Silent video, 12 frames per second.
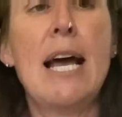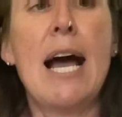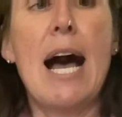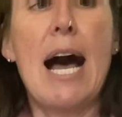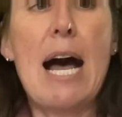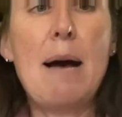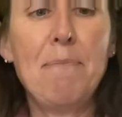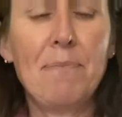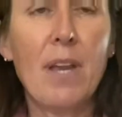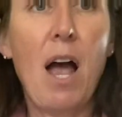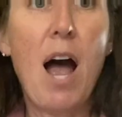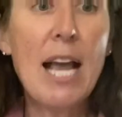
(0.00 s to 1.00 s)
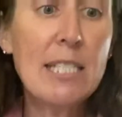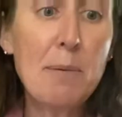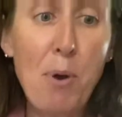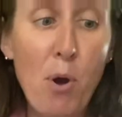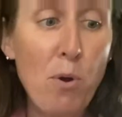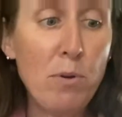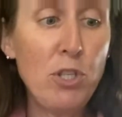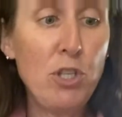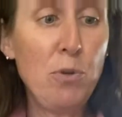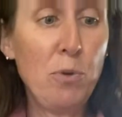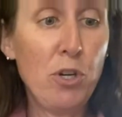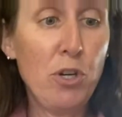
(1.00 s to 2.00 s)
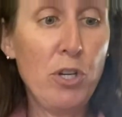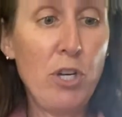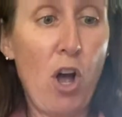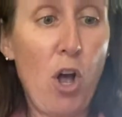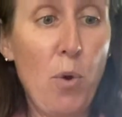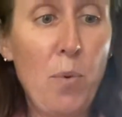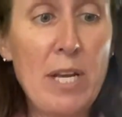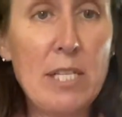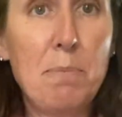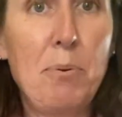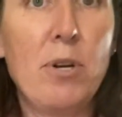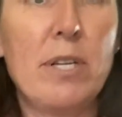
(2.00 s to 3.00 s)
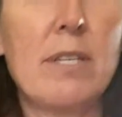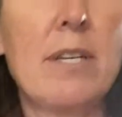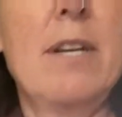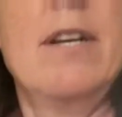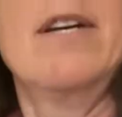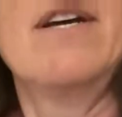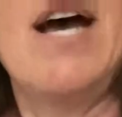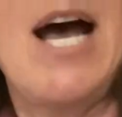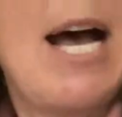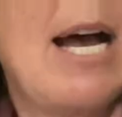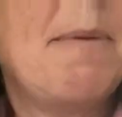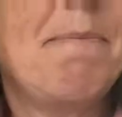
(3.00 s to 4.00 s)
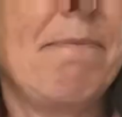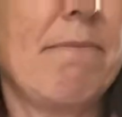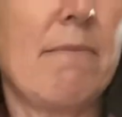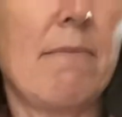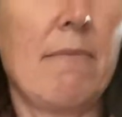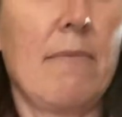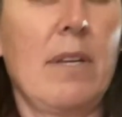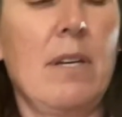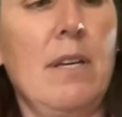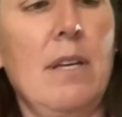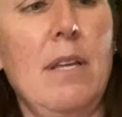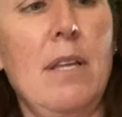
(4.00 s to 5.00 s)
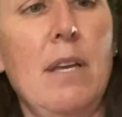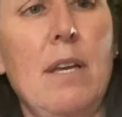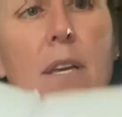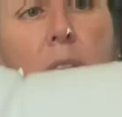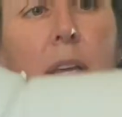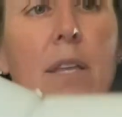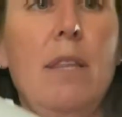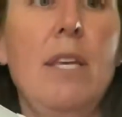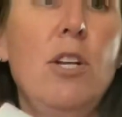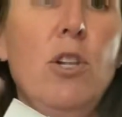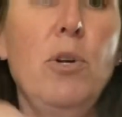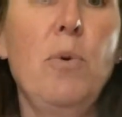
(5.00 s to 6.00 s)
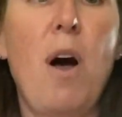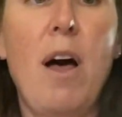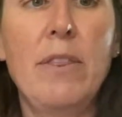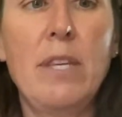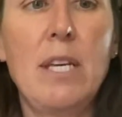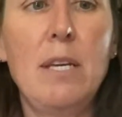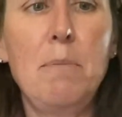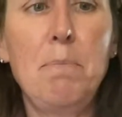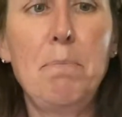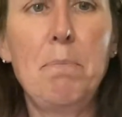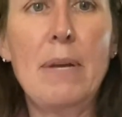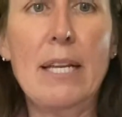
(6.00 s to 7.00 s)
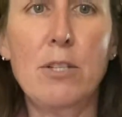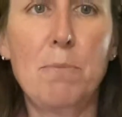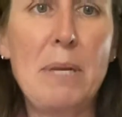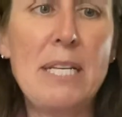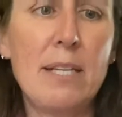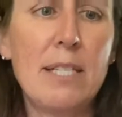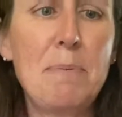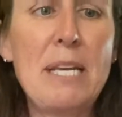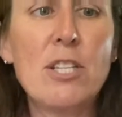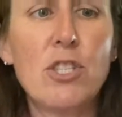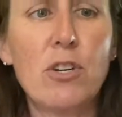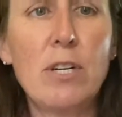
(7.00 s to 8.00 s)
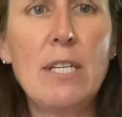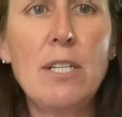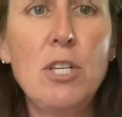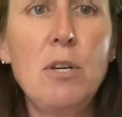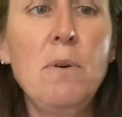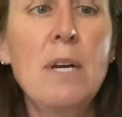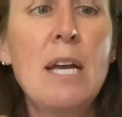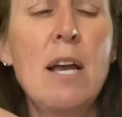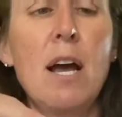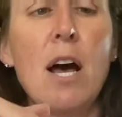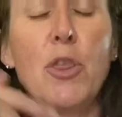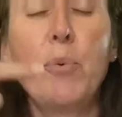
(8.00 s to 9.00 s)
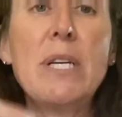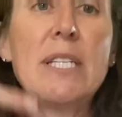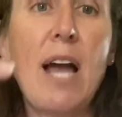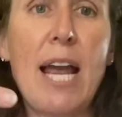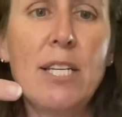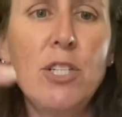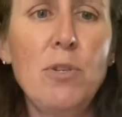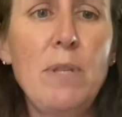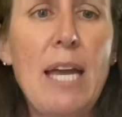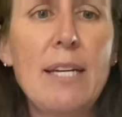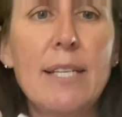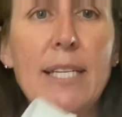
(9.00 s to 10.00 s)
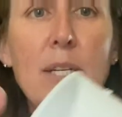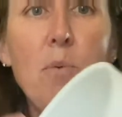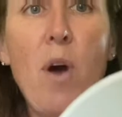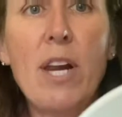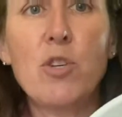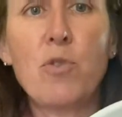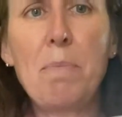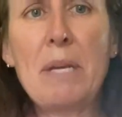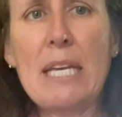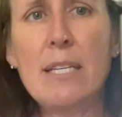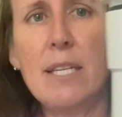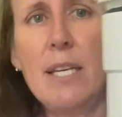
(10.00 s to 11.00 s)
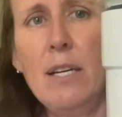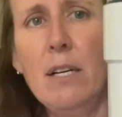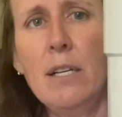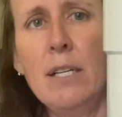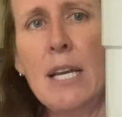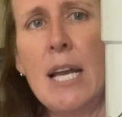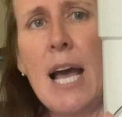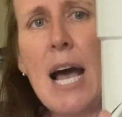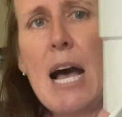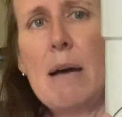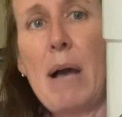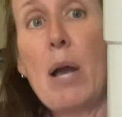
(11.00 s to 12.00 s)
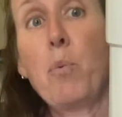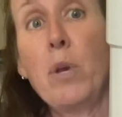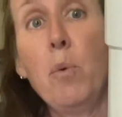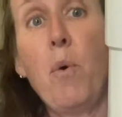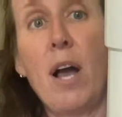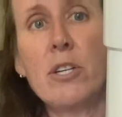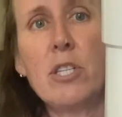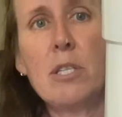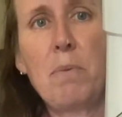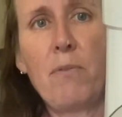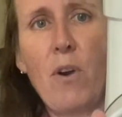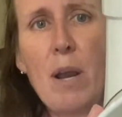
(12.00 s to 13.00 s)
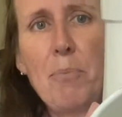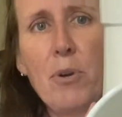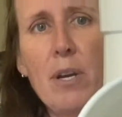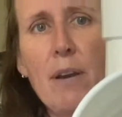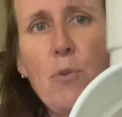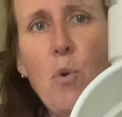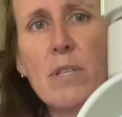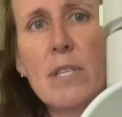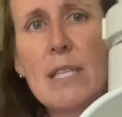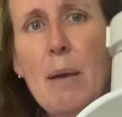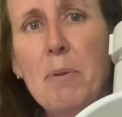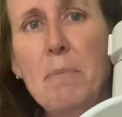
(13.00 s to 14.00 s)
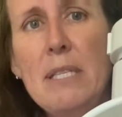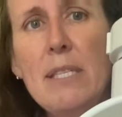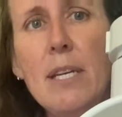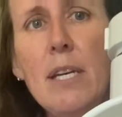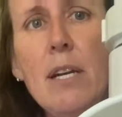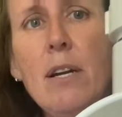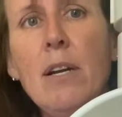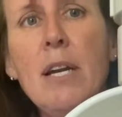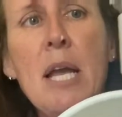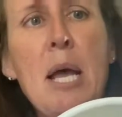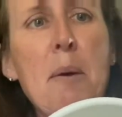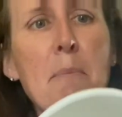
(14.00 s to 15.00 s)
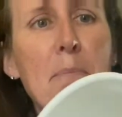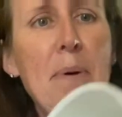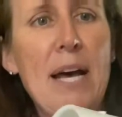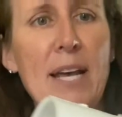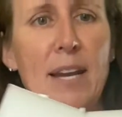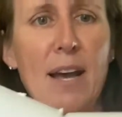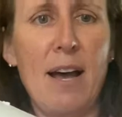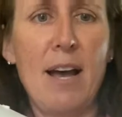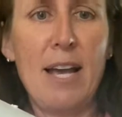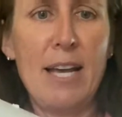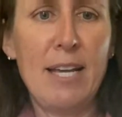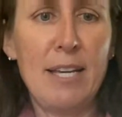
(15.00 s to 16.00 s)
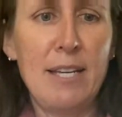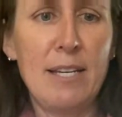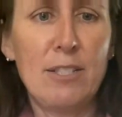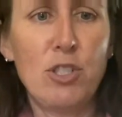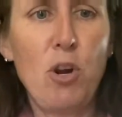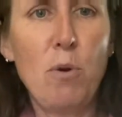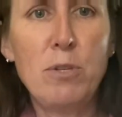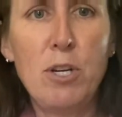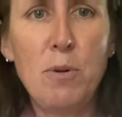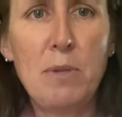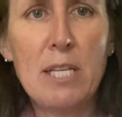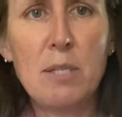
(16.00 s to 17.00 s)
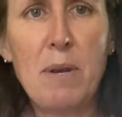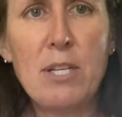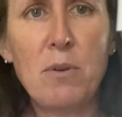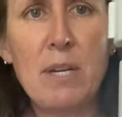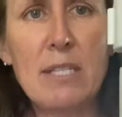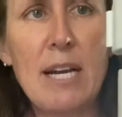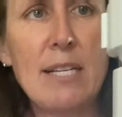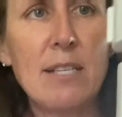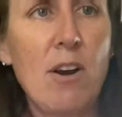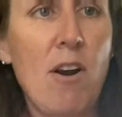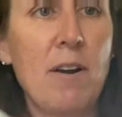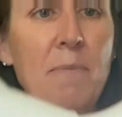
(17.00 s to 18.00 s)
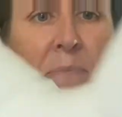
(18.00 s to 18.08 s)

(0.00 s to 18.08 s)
I suppose you could always put the glue on the piece that it's being inserted into. The reason I didn't do that is I didn't want it dripping into here. I will wash this before I put, of course, the supplements in here, but I chose to do it this way so that it's nice and hard.